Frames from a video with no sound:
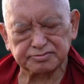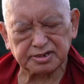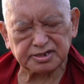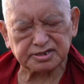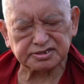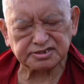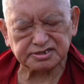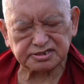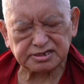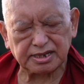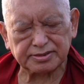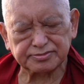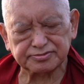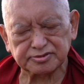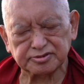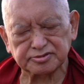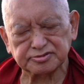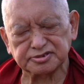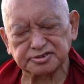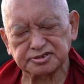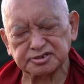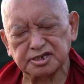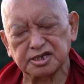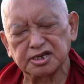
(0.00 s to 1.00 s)
but
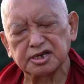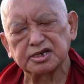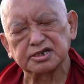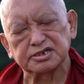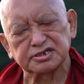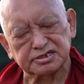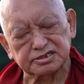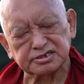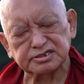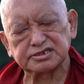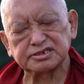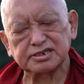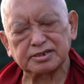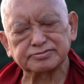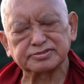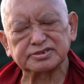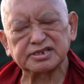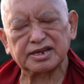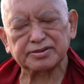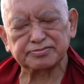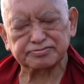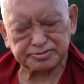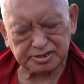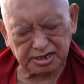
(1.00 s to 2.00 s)
suffering some
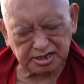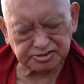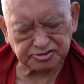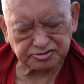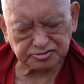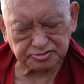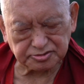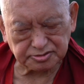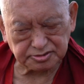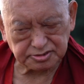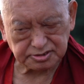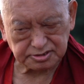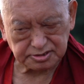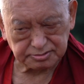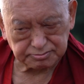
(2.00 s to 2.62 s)
sort of pleasure,